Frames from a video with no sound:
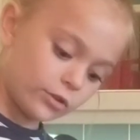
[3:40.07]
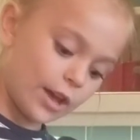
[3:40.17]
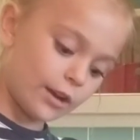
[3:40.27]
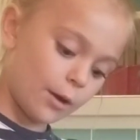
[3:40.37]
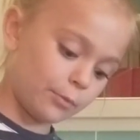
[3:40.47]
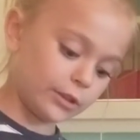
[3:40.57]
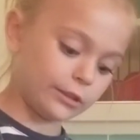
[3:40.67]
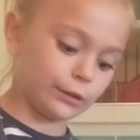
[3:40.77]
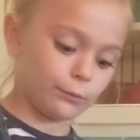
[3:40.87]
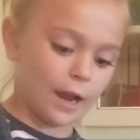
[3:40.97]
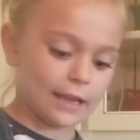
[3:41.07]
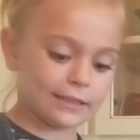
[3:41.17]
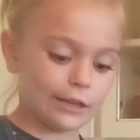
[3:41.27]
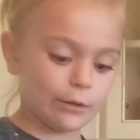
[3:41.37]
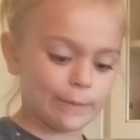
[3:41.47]
that up with the
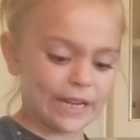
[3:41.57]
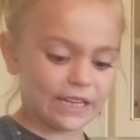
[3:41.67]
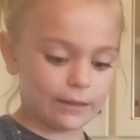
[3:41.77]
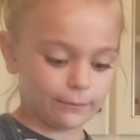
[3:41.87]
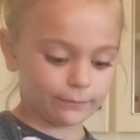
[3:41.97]
rest in a minute.